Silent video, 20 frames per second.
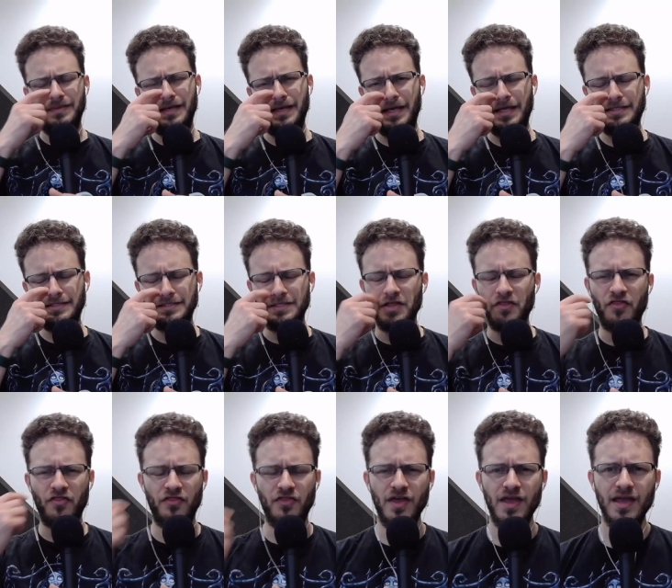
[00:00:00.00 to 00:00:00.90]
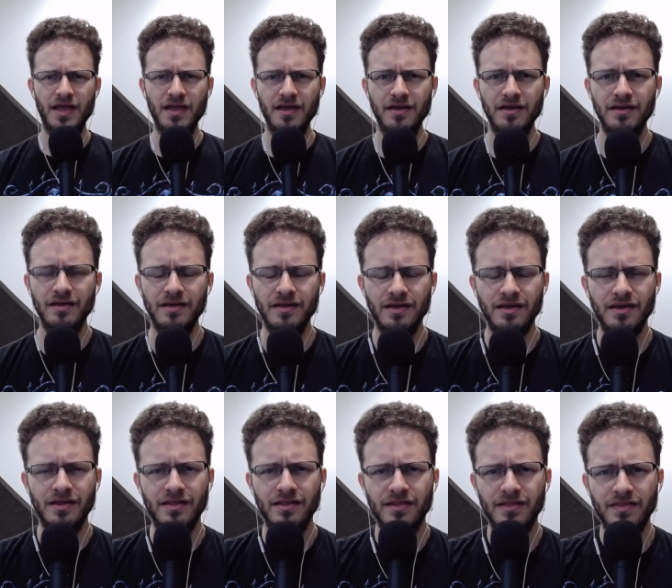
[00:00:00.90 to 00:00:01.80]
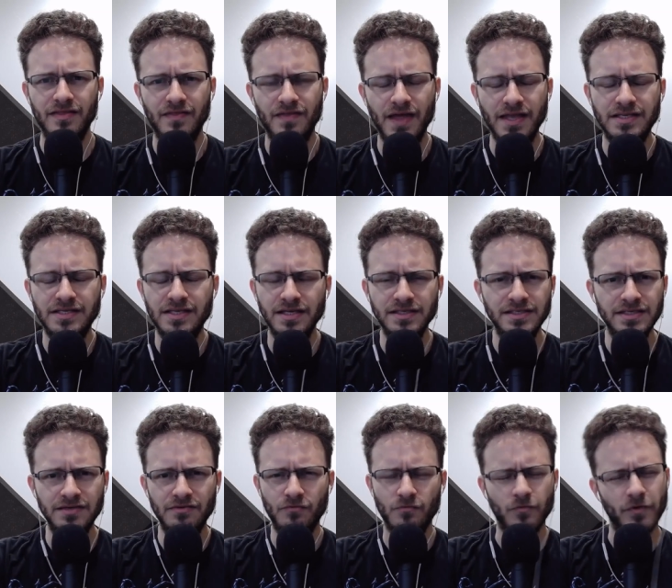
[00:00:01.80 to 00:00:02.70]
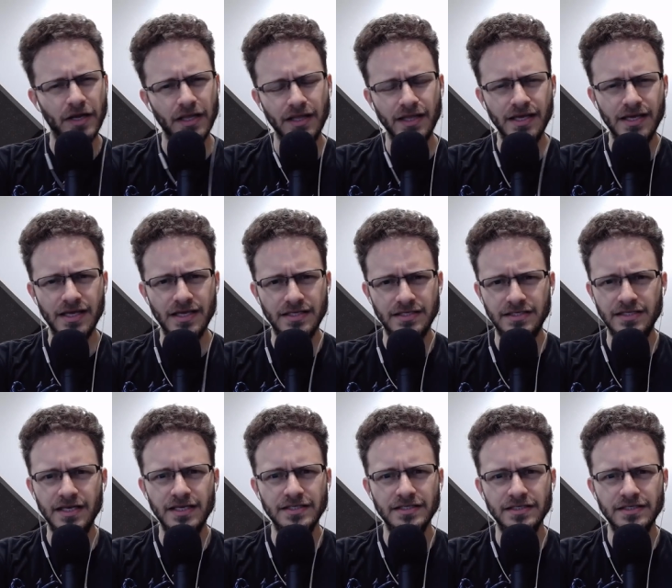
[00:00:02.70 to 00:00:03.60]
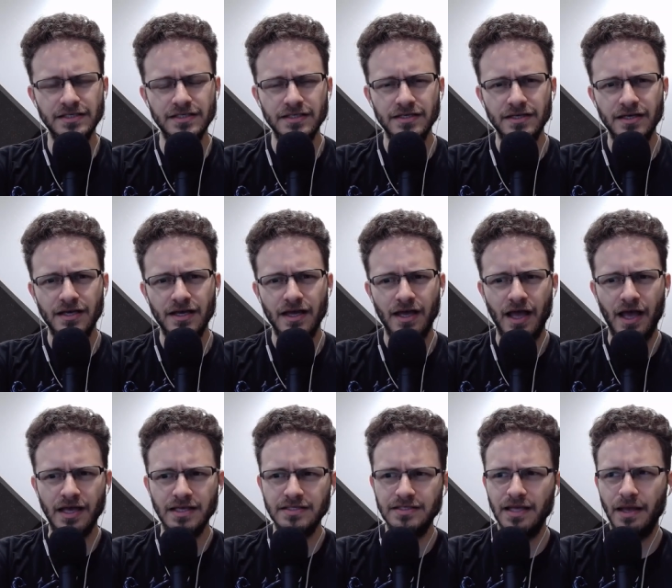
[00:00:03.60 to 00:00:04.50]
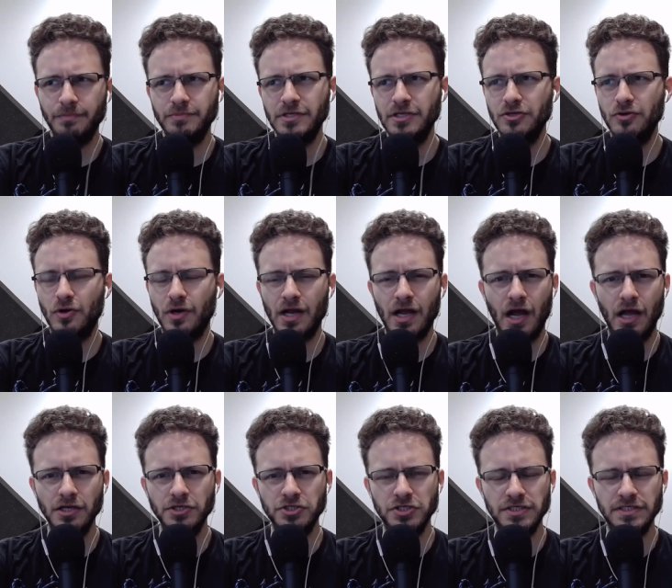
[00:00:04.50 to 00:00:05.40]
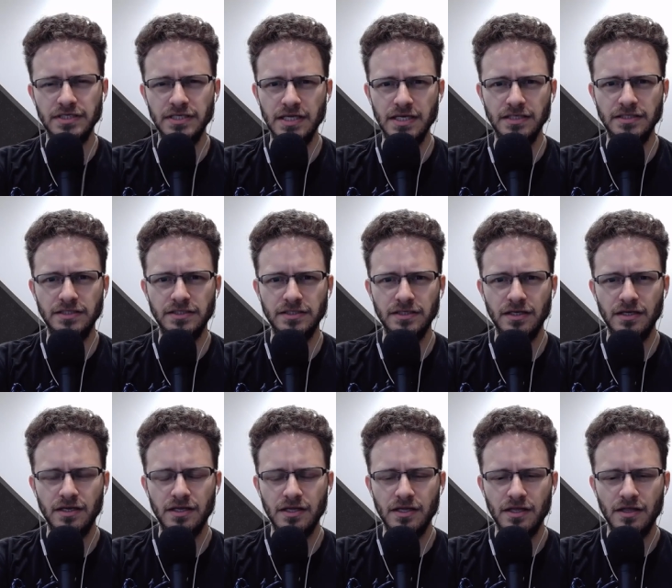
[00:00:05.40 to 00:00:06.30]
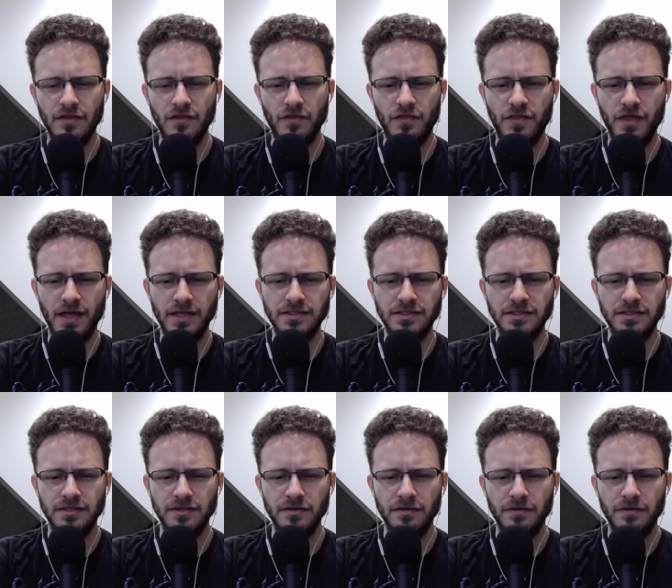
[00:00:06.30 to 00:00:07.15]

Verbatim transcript: it's the thing that doesn't really exist except in your consciousness that